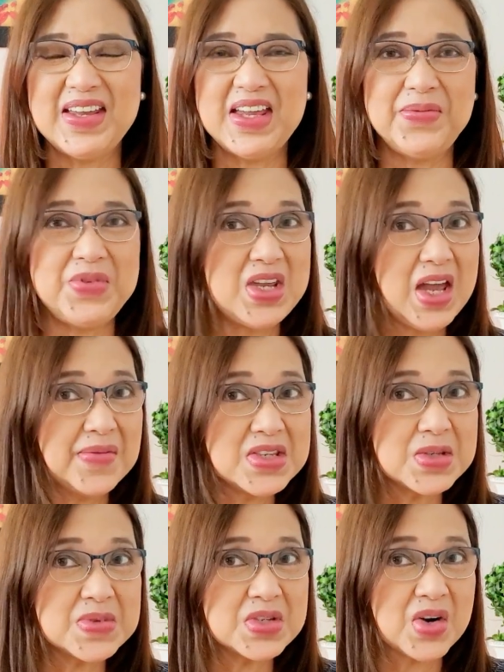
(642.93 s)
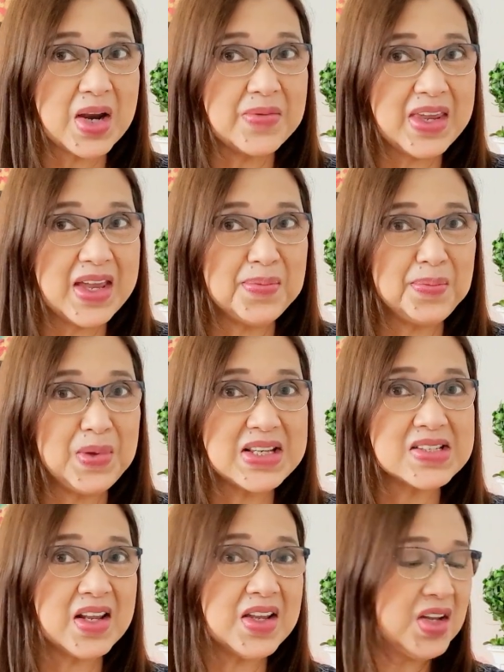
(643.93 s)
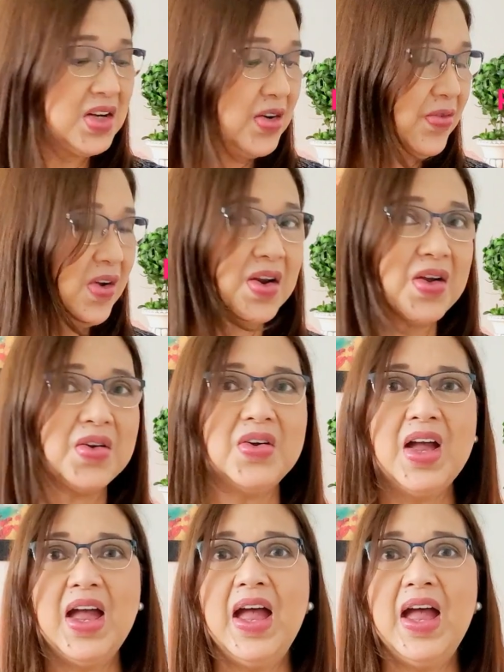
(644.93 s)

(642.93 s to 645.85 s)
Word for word: If you haven't subscribed yet, please click on our photo